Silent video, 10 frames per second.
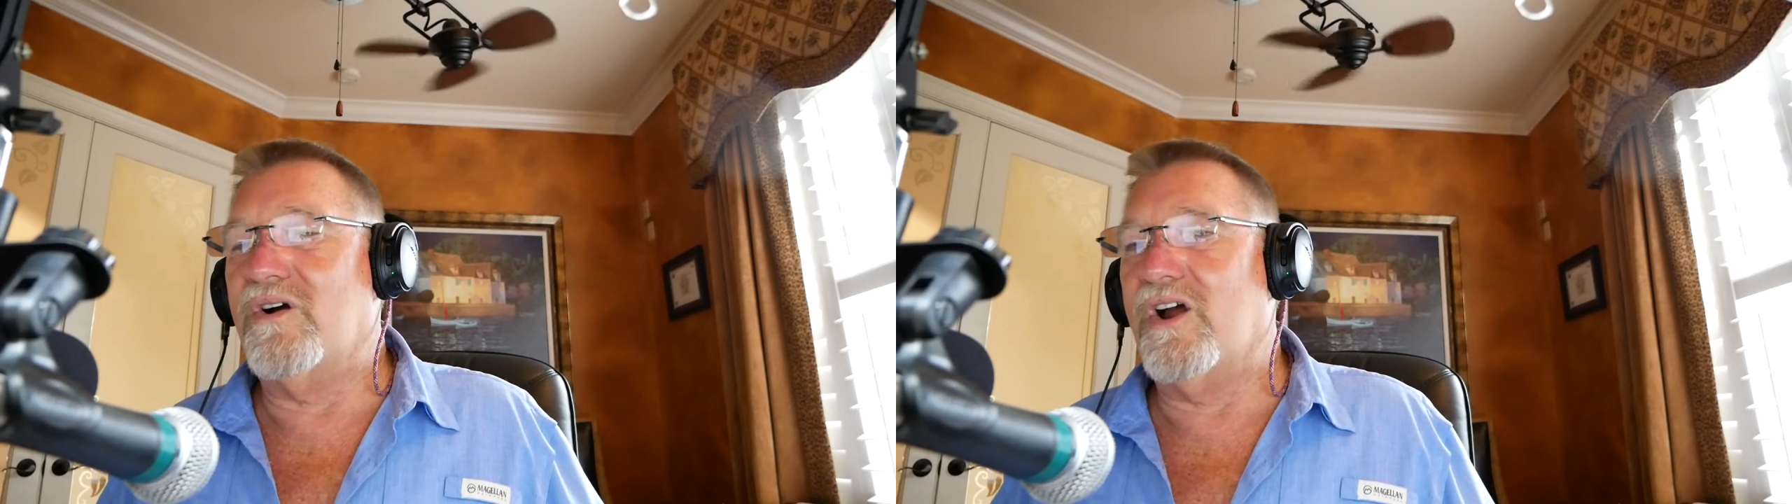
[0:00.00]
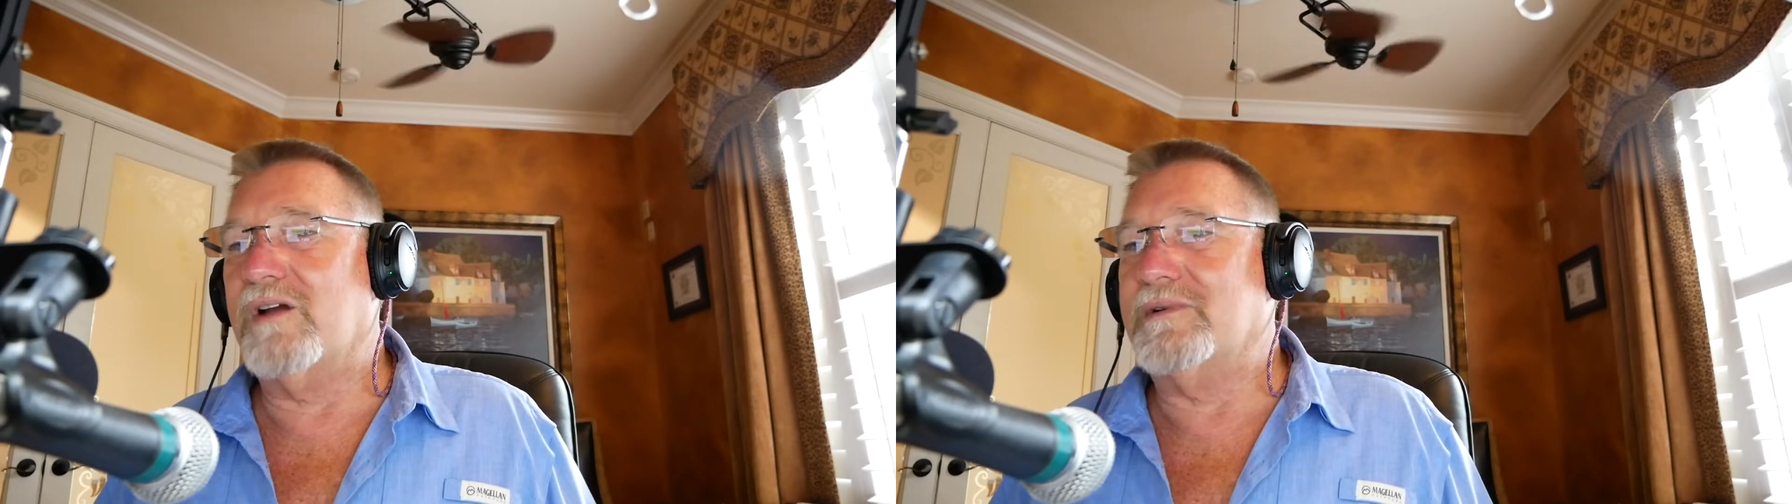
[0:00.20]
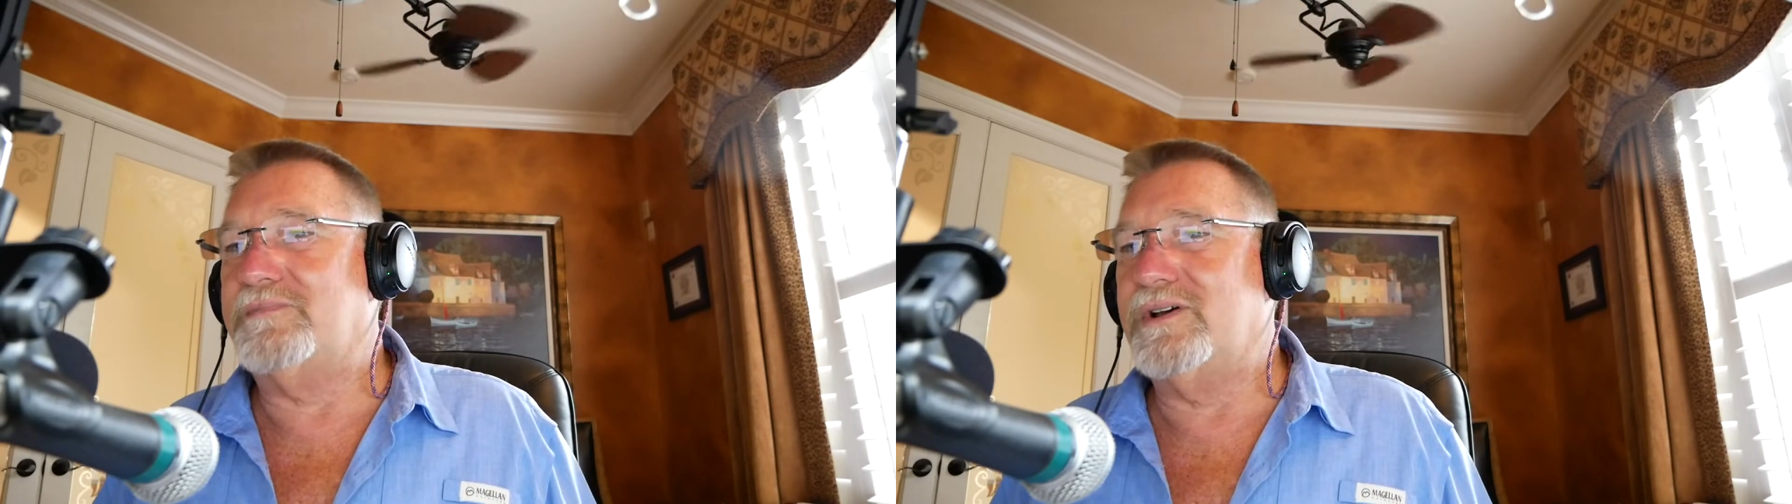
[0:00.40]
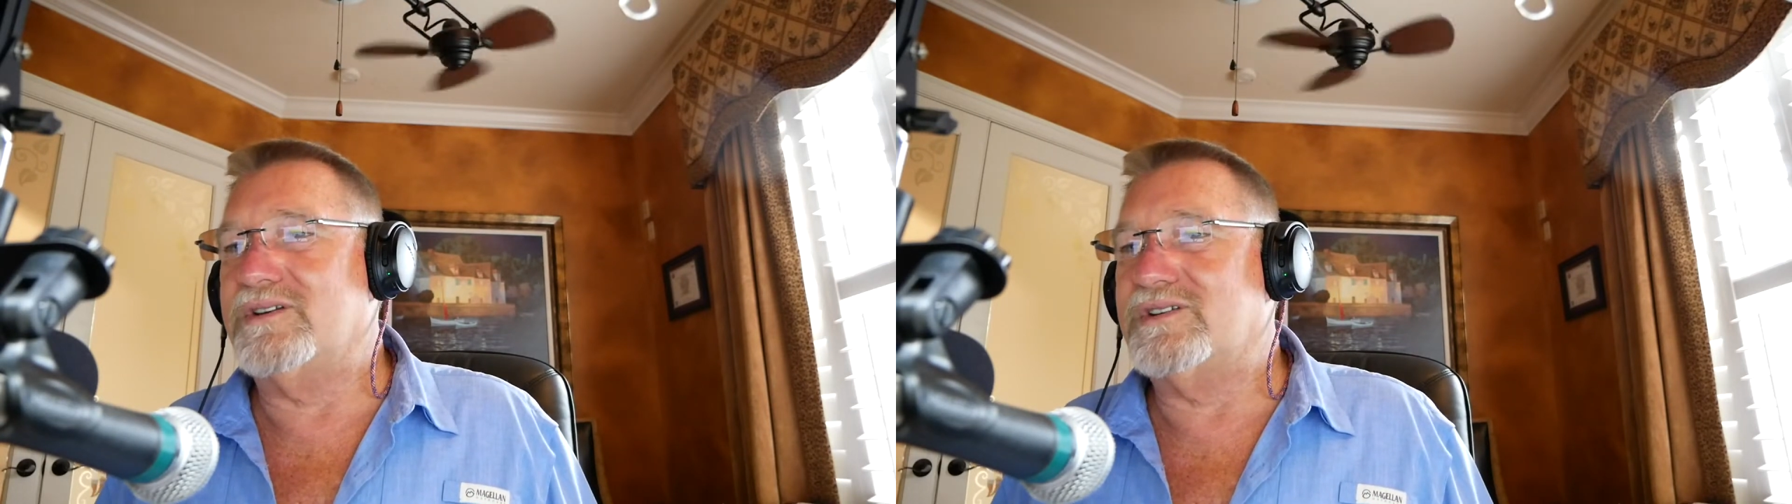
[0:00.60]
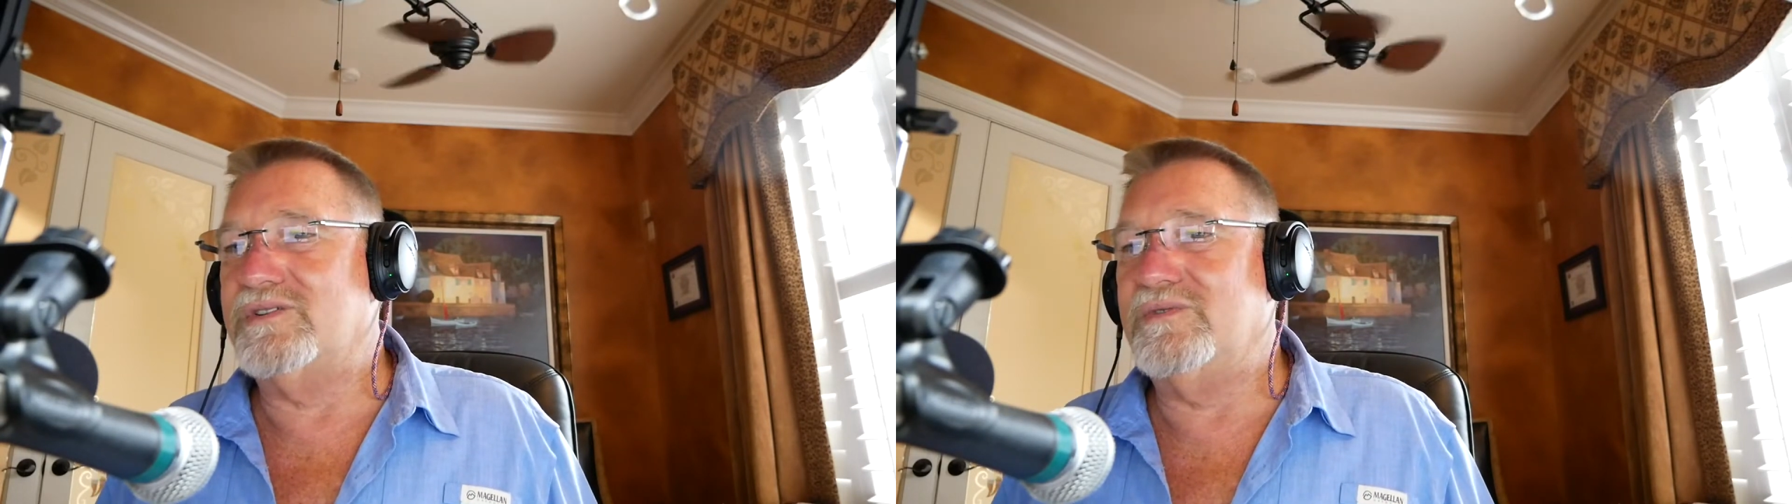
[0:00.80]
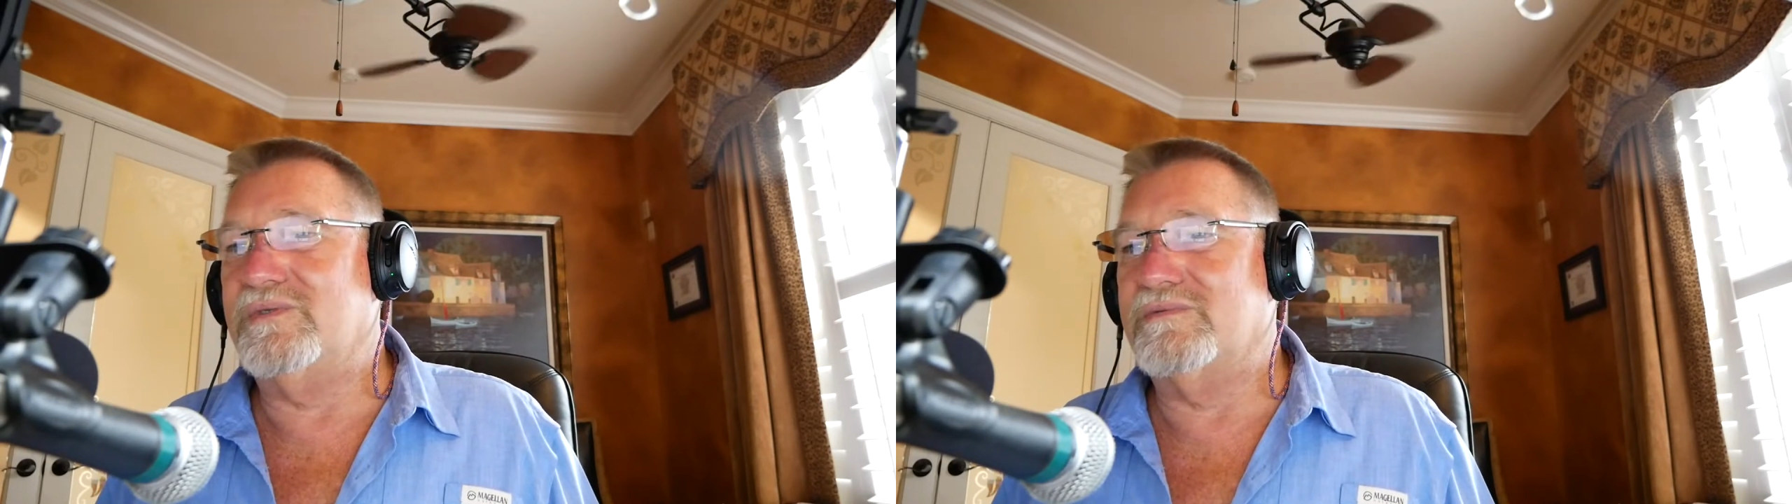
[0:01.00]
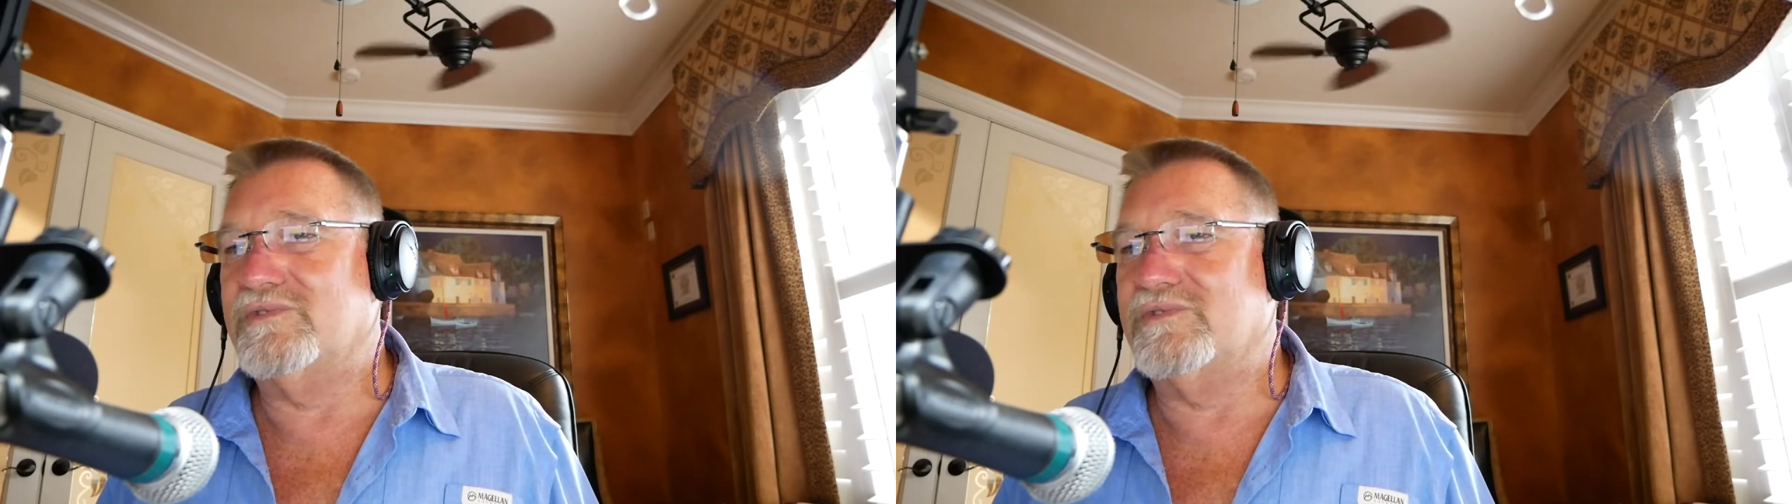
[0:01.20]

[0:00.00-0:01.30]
harm of putting two